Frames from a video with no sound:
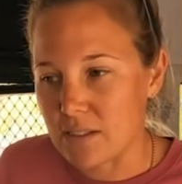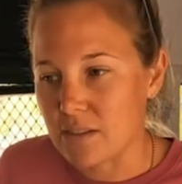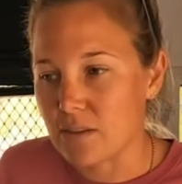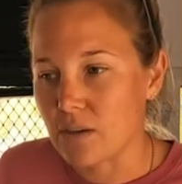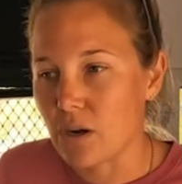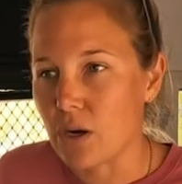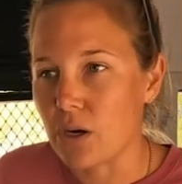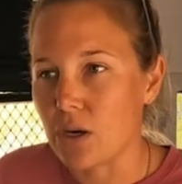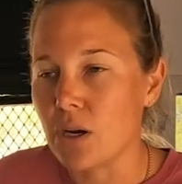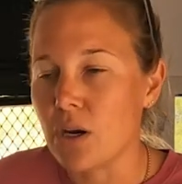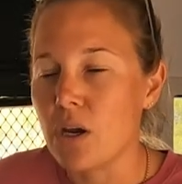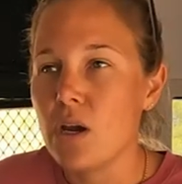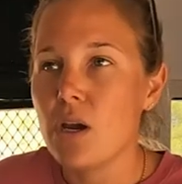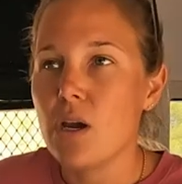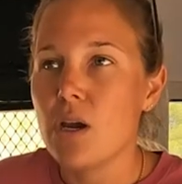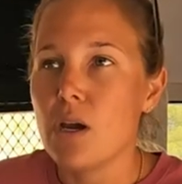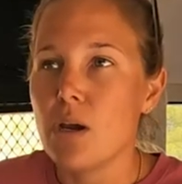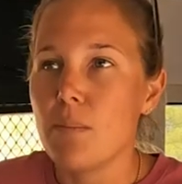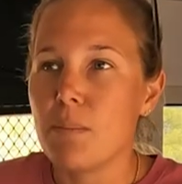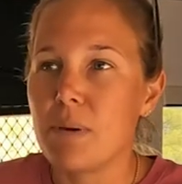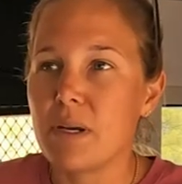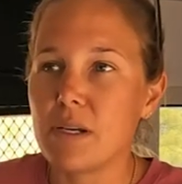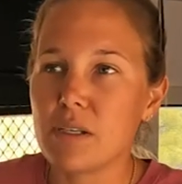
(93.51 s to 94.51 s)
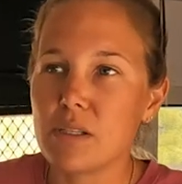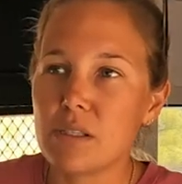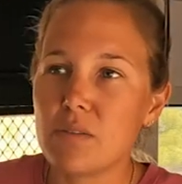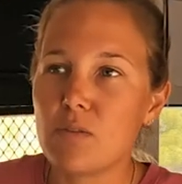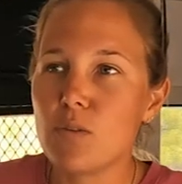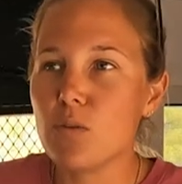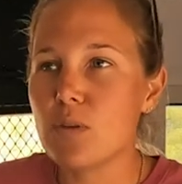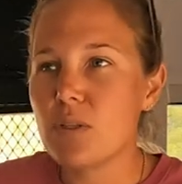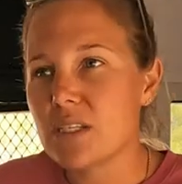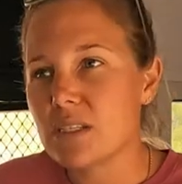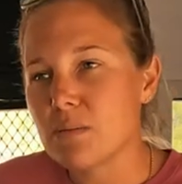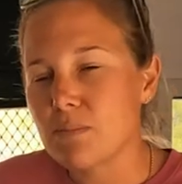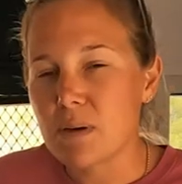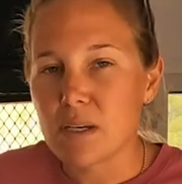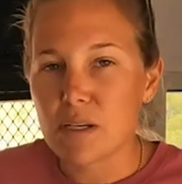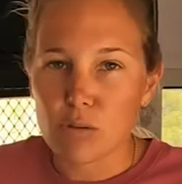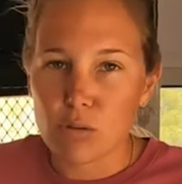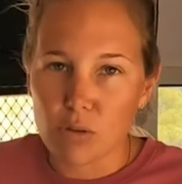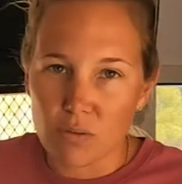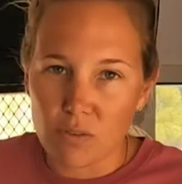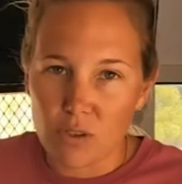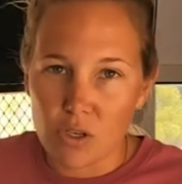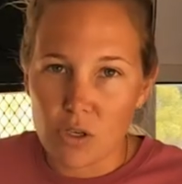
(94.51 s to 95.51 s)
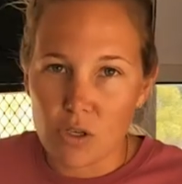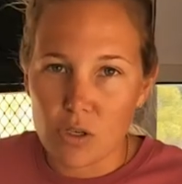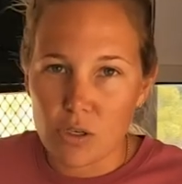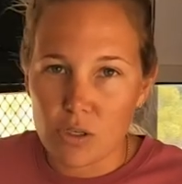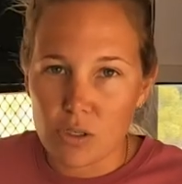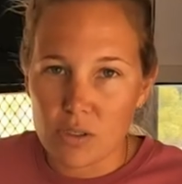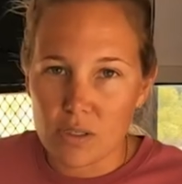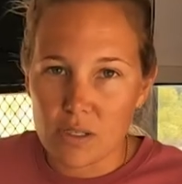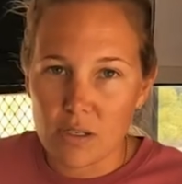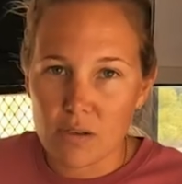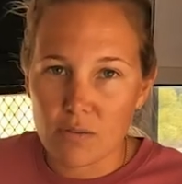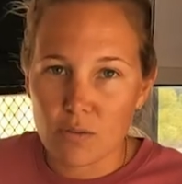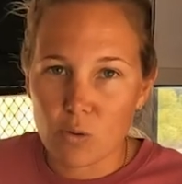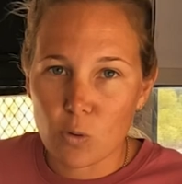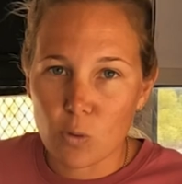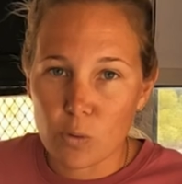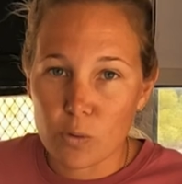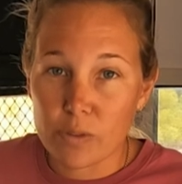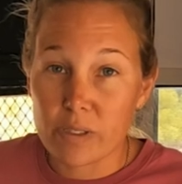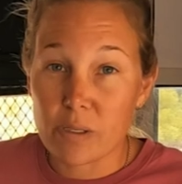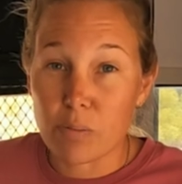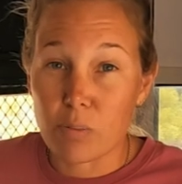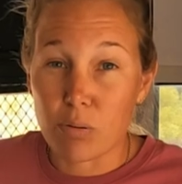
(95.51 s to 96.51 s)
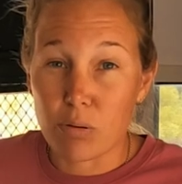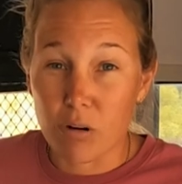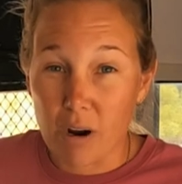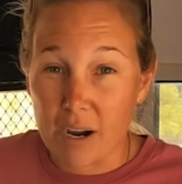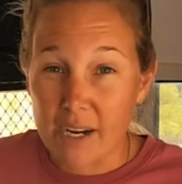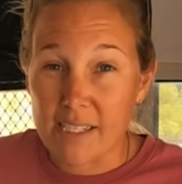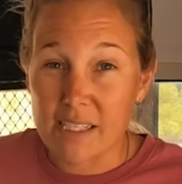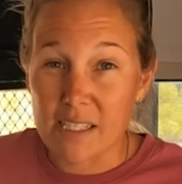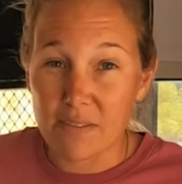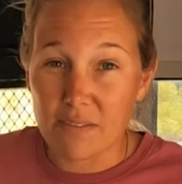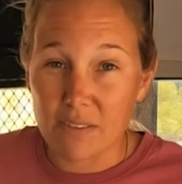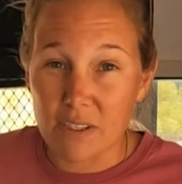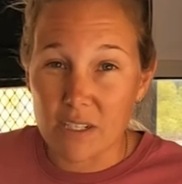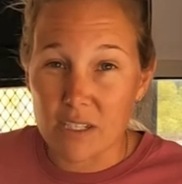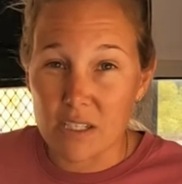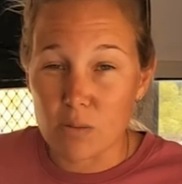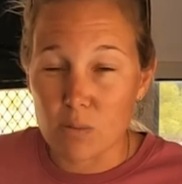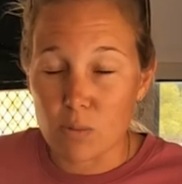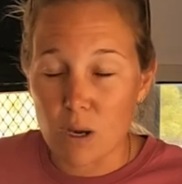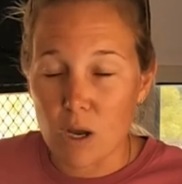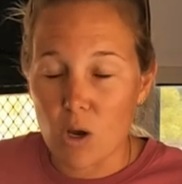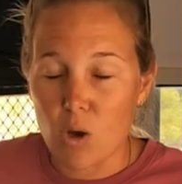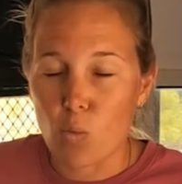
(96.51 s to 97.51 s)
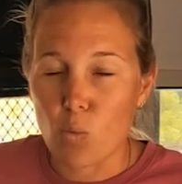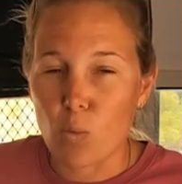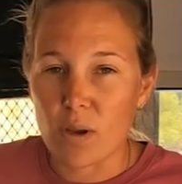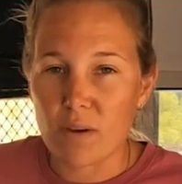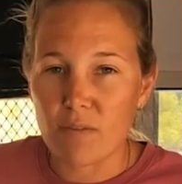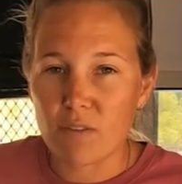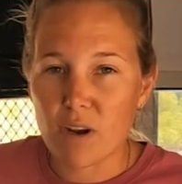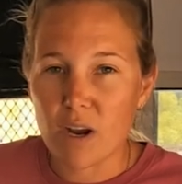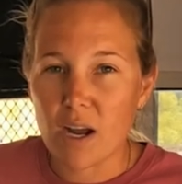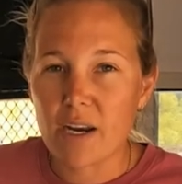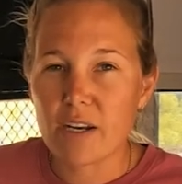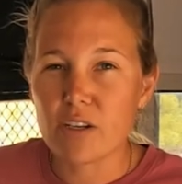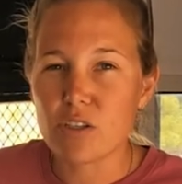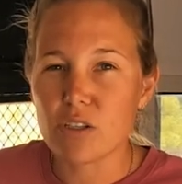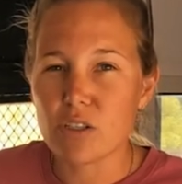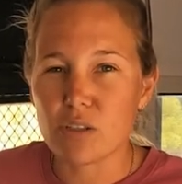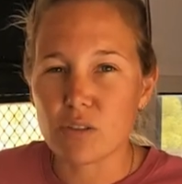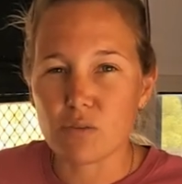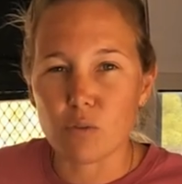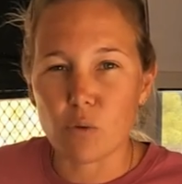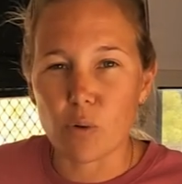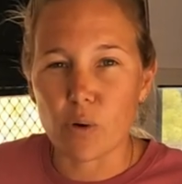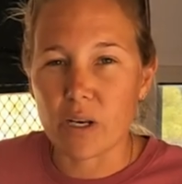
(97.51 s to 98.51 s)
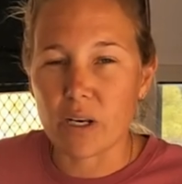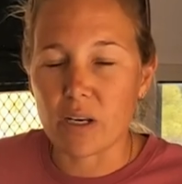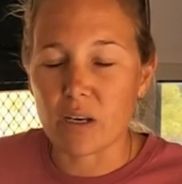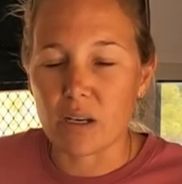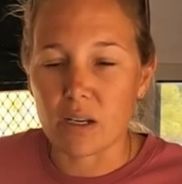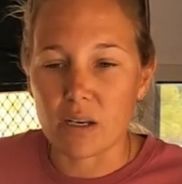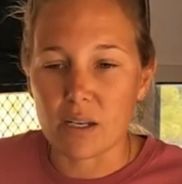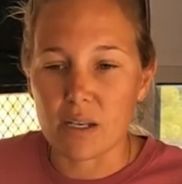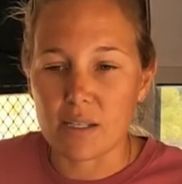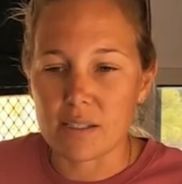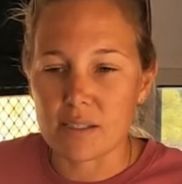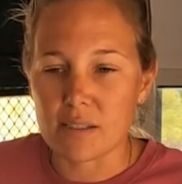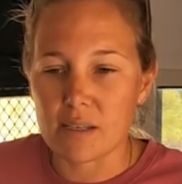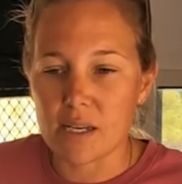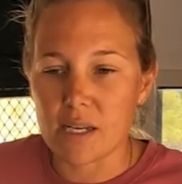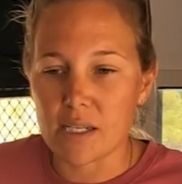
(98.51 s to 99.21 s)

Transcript: So because of all these mixed reviews and of course the price of it as well, we've kind of just avoided it.